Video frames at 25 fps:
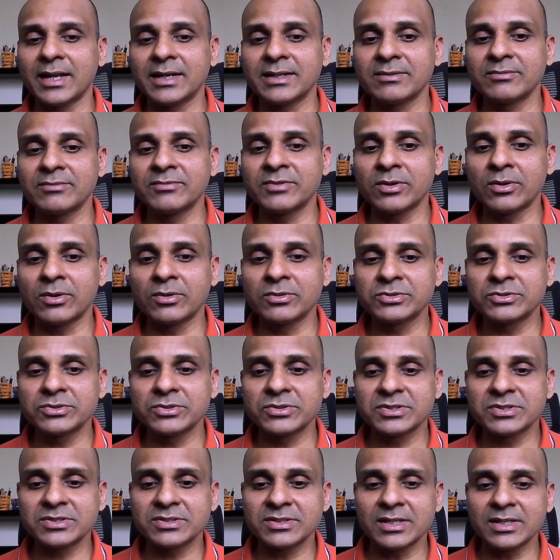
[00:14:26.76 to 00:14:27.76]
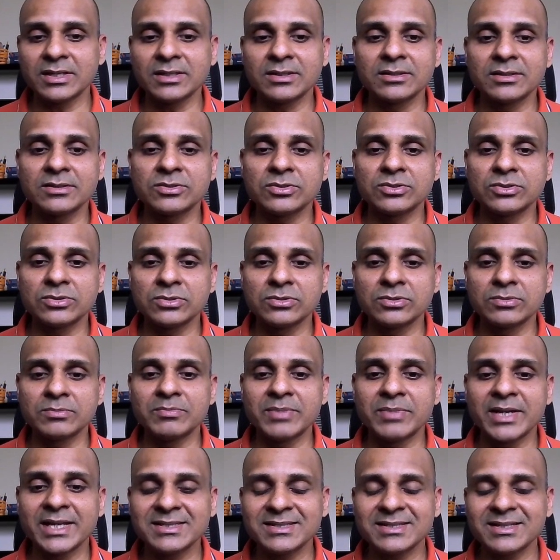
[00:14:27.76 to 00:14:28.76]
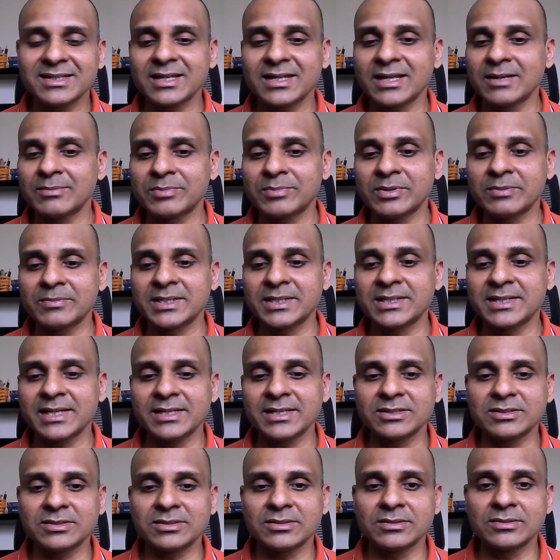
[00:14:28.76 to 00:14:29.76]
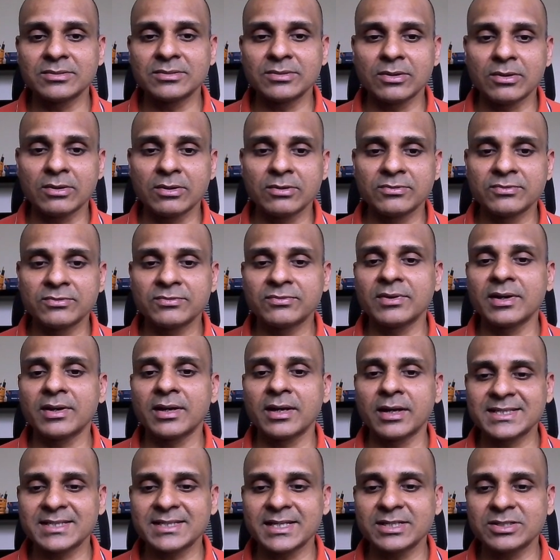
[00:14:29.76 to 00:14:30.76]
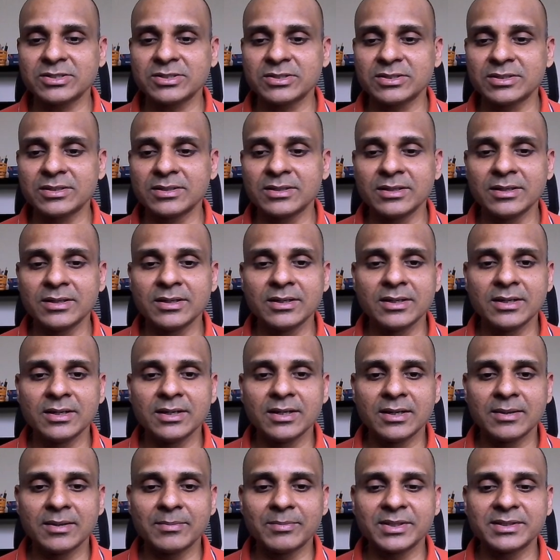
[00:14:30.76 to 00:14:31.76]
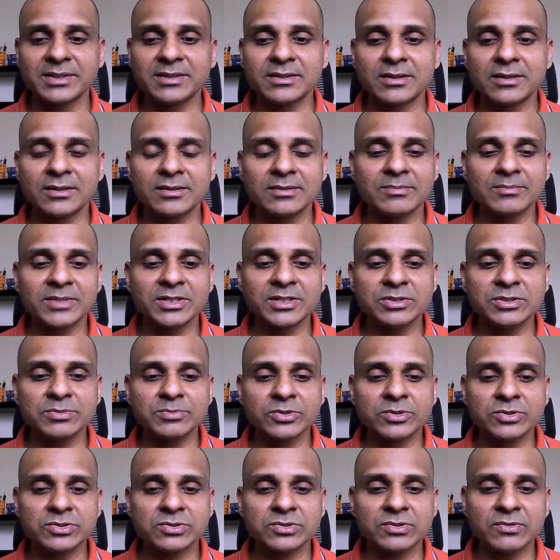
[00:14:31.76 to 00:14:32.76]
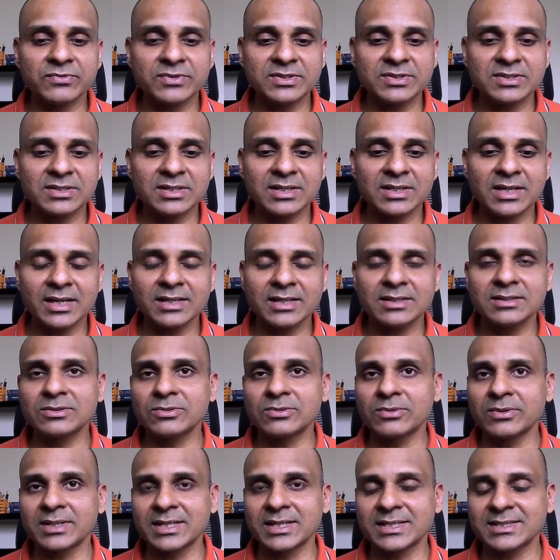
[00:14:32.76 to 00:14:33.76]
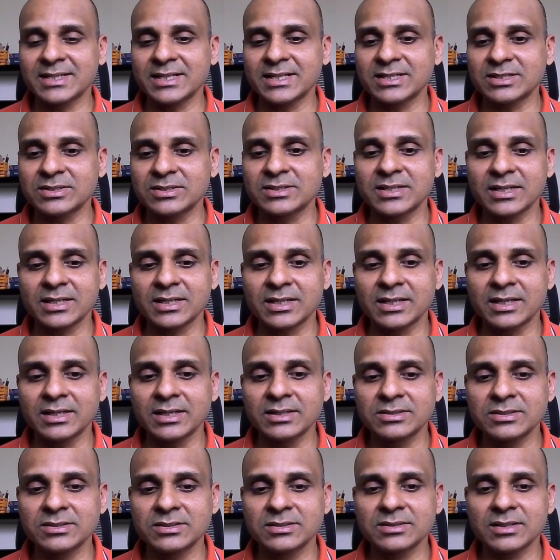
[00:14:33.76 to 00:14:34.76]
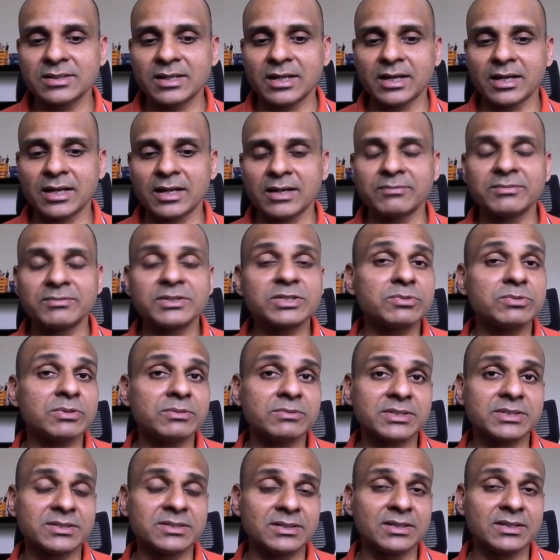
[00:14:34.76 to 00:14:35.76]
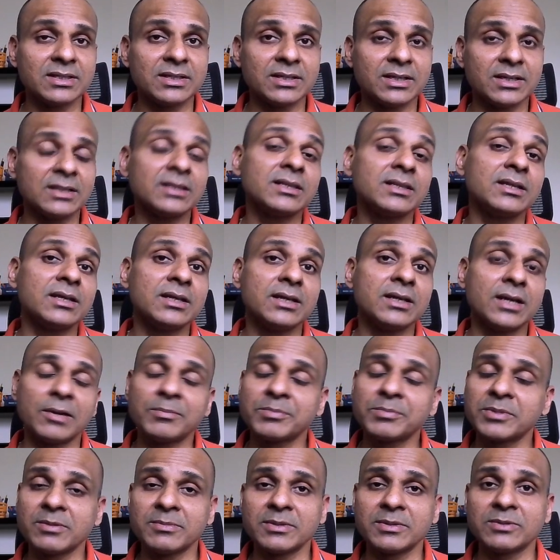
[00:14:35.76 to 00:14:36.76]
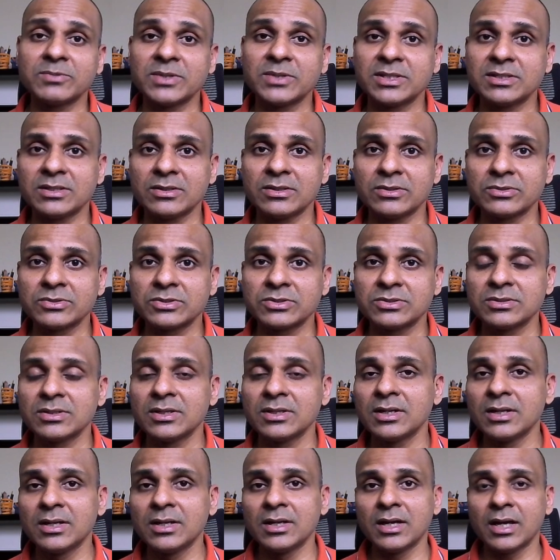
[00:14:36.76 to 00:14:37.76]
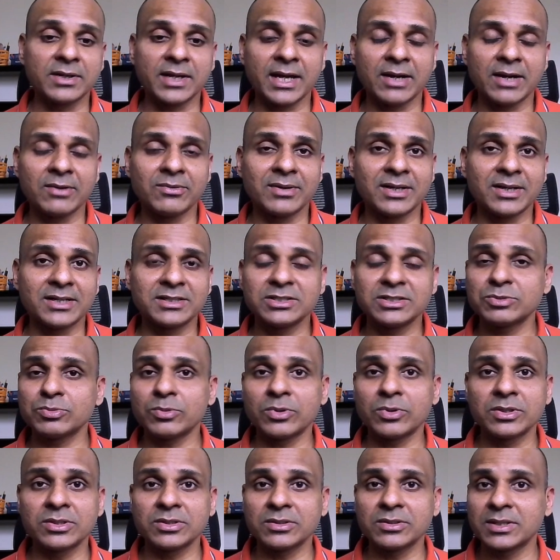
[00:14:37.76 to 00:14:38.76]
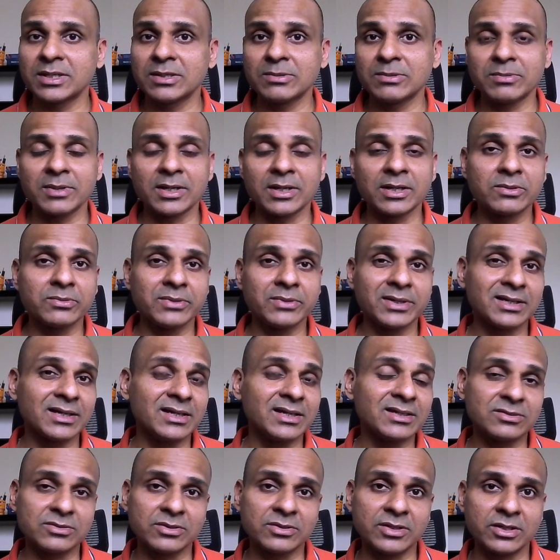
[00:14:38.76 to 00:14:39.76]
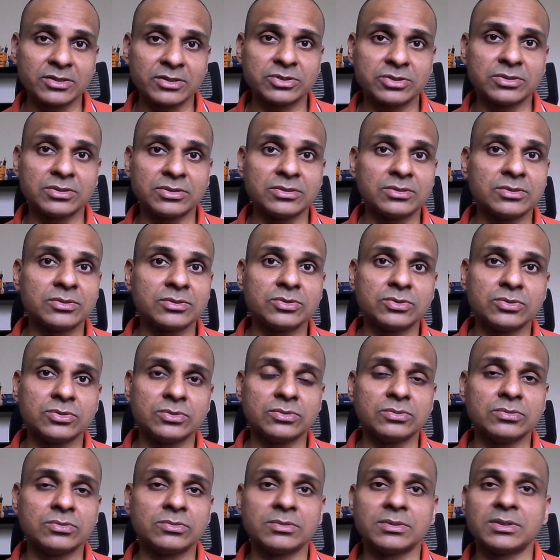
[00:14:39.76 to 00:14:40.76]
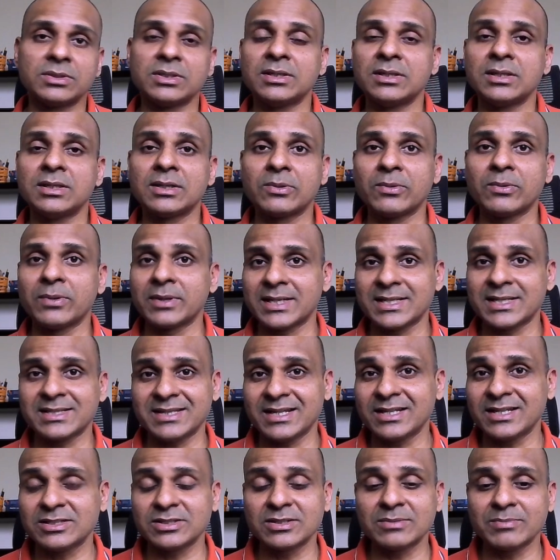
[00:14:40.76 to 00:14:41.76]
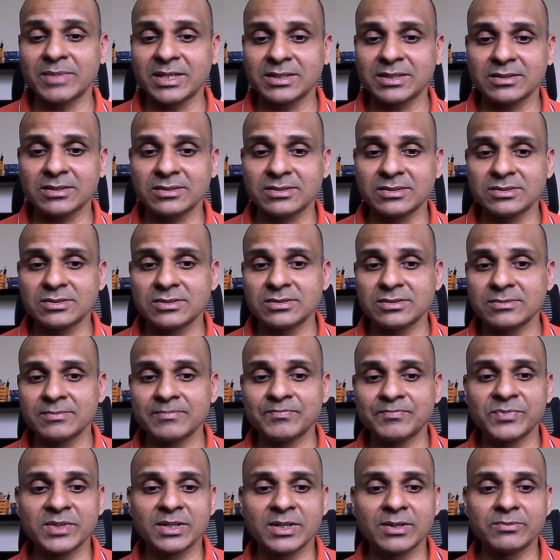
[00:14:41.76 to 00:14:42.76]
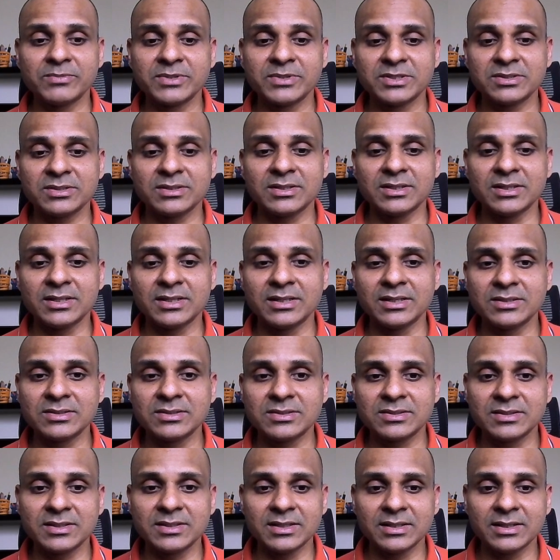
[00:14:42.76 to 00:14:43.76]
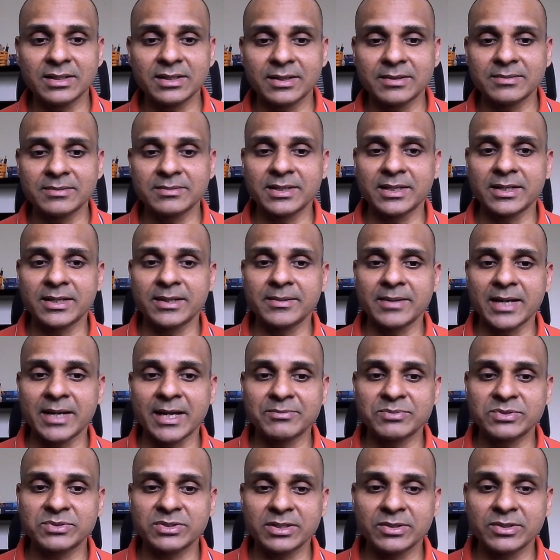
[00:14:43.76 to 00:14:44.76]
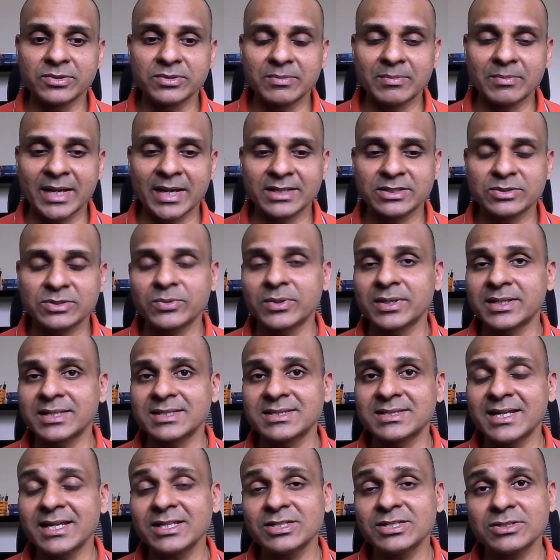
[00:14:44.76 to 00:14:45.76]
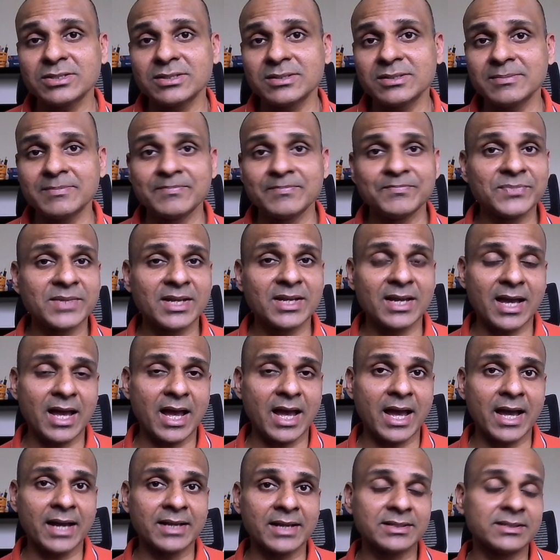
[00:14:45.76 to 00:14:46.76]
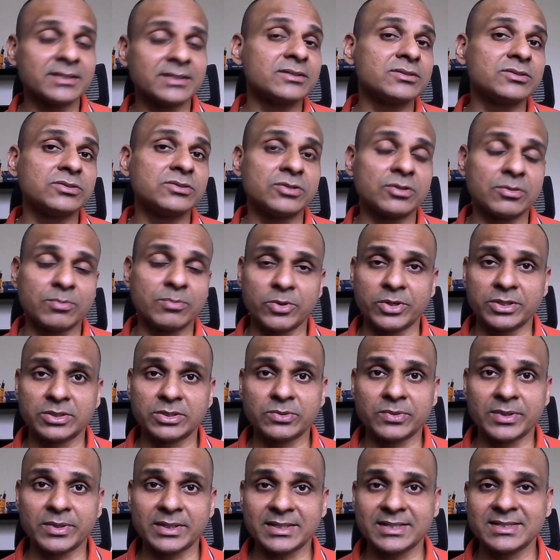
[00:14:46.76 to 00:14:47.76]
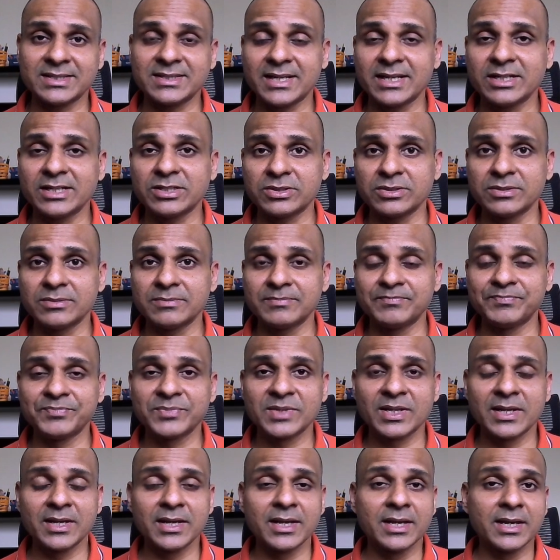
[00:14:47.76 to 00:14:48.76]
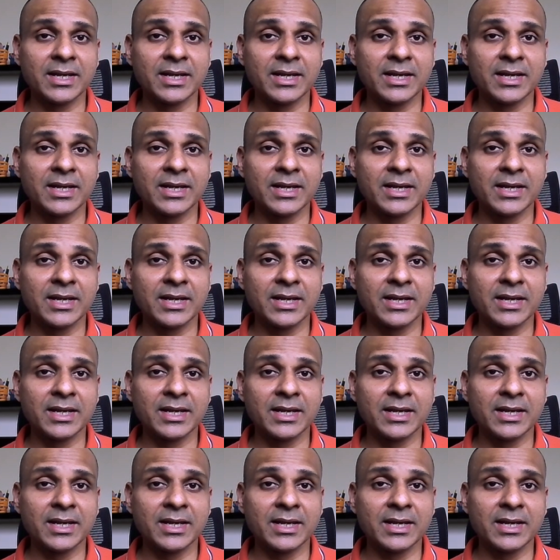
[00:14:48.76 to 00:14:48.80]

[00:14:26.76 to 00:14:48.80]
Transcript: And we've also seen two basic implementation of quantization. But there are much more sophisticated quantization techniques, uh, which we will see in the upcoming videos. But for now, I just wanted to give a quick introduction to the quantization methods, which is the uh, absolute max quantization and zero point quantization.